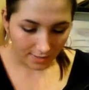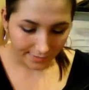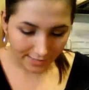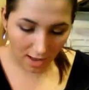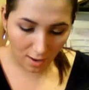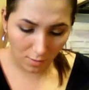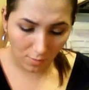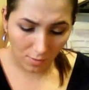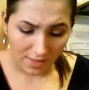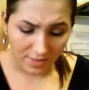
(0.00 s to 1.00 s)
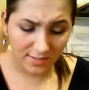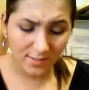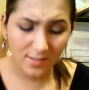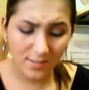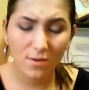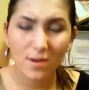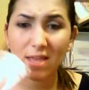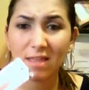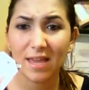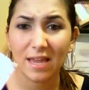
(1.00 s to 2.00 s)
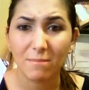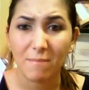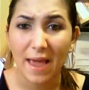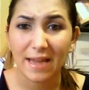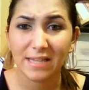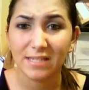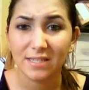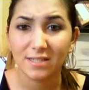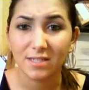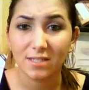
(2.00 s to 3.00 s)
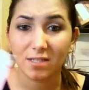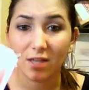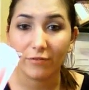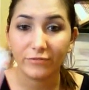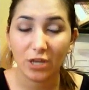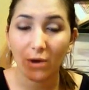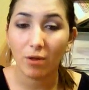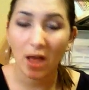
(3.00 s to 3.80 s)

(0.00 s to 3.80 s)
So this was in like magazines and stuff, so a